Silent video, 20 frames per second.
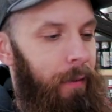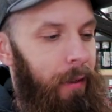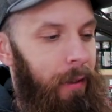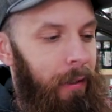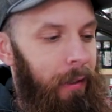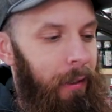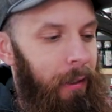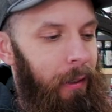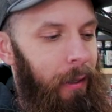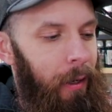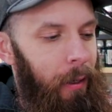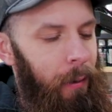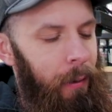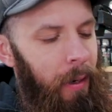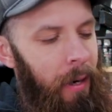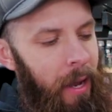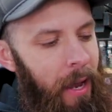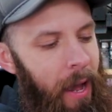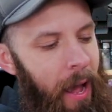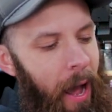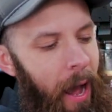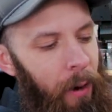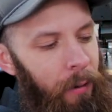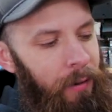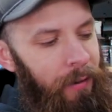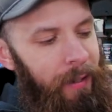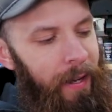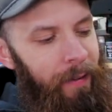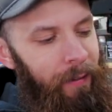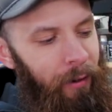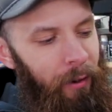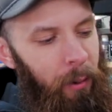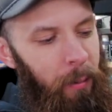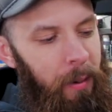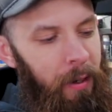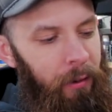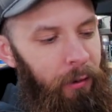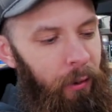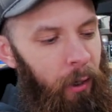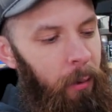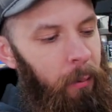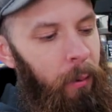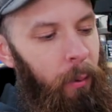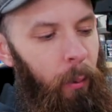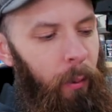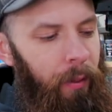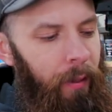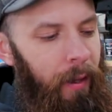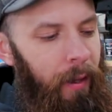the clear coat. I was just having a little bit of trouble with